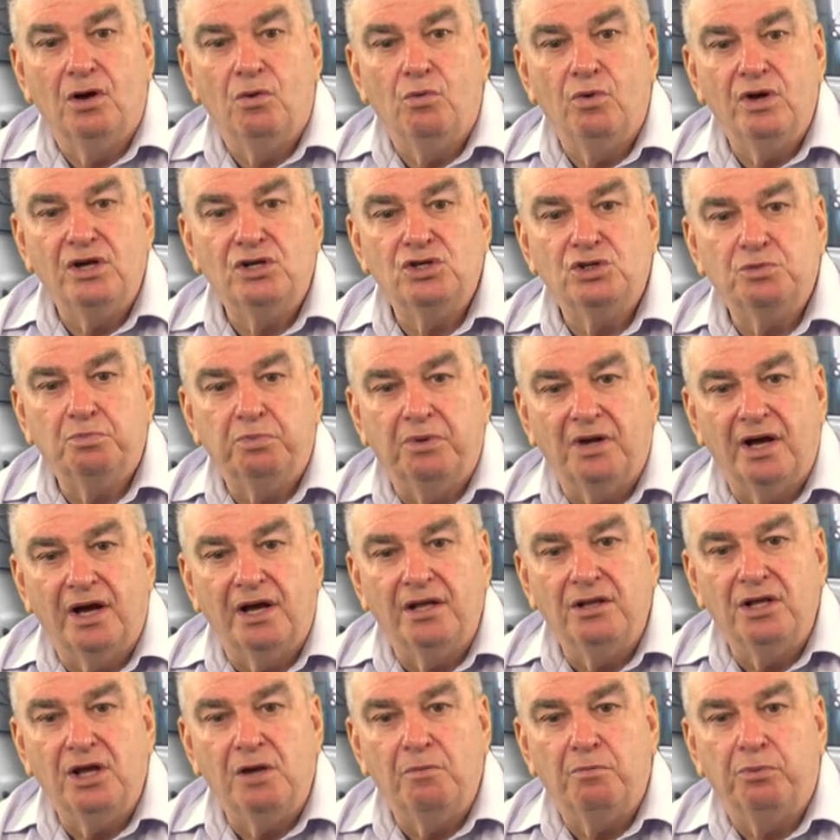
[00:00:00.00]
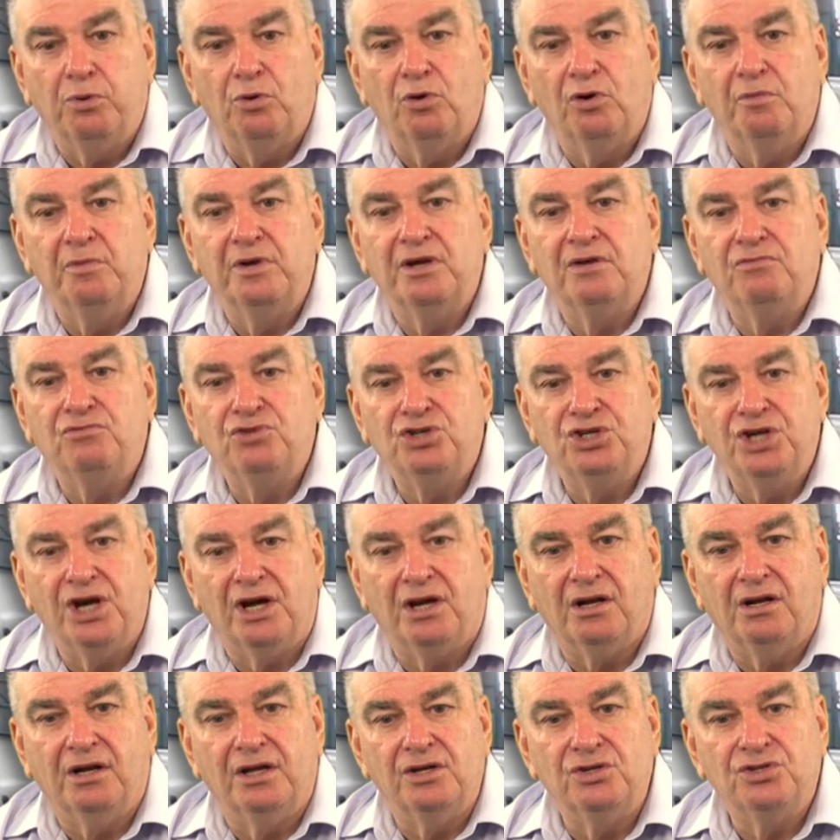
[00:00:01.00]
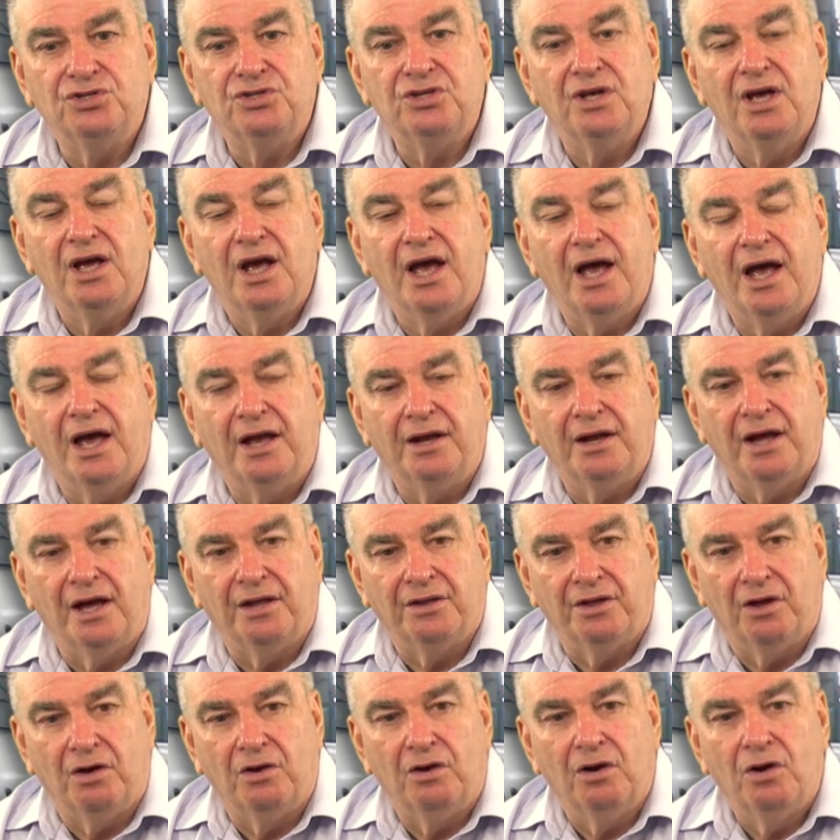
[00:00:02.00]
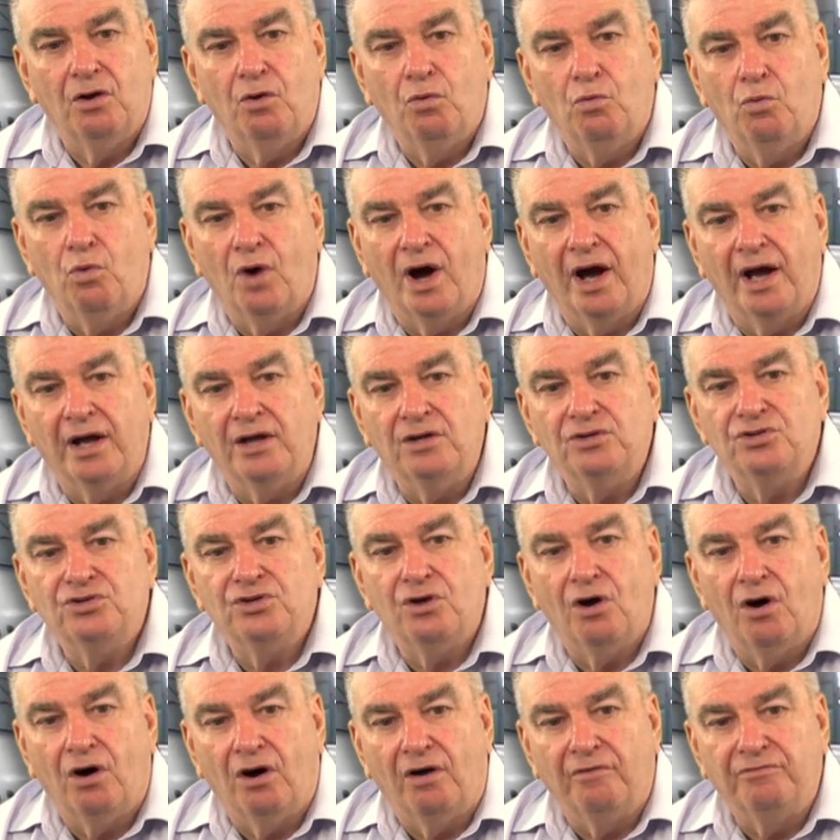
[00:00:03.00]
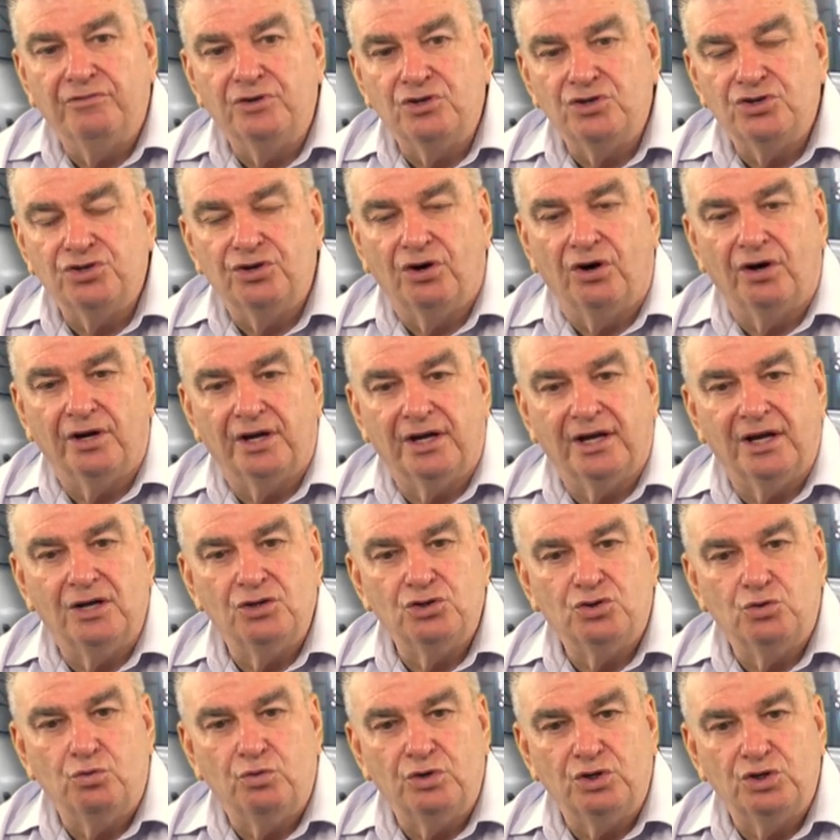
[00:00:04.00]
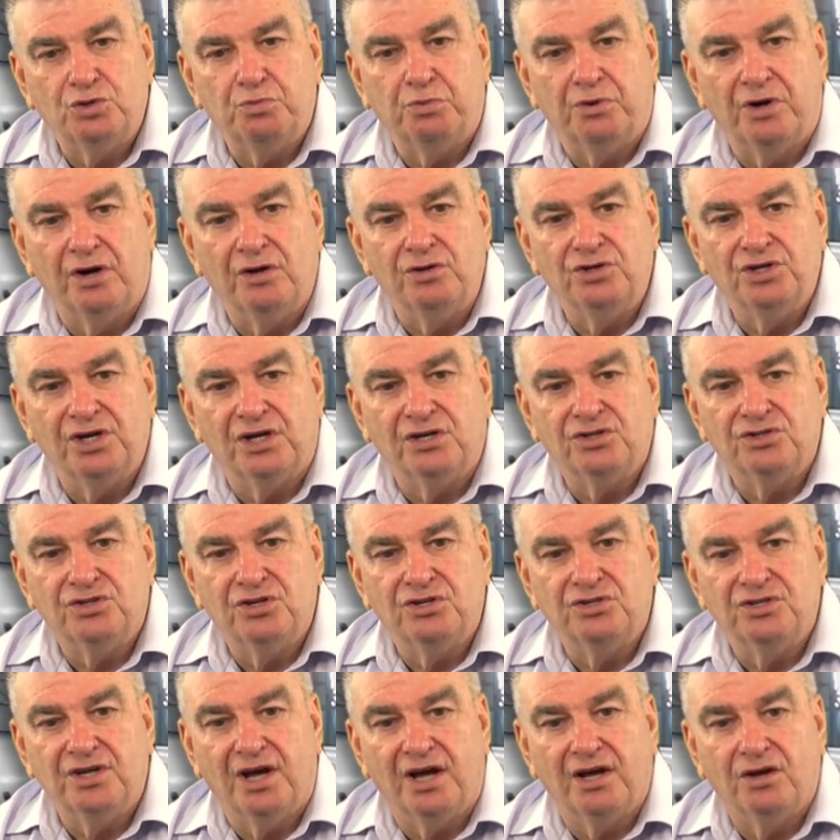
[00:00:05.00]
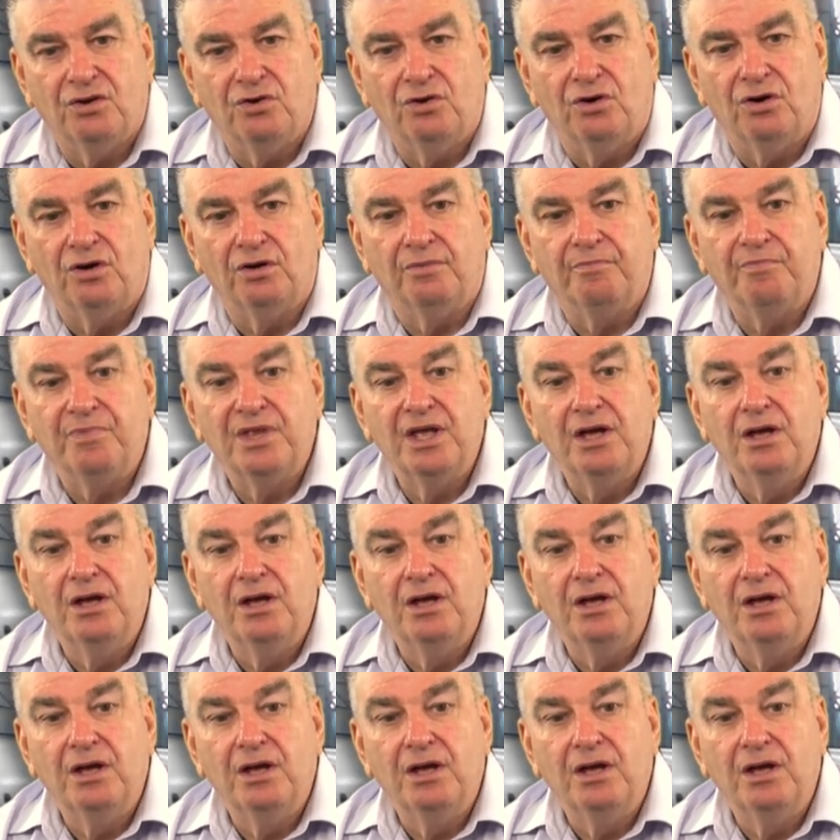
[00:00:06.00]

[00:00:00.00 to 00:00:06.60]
We explain the employment of checklists and other ways of deciding as to which projects to take on.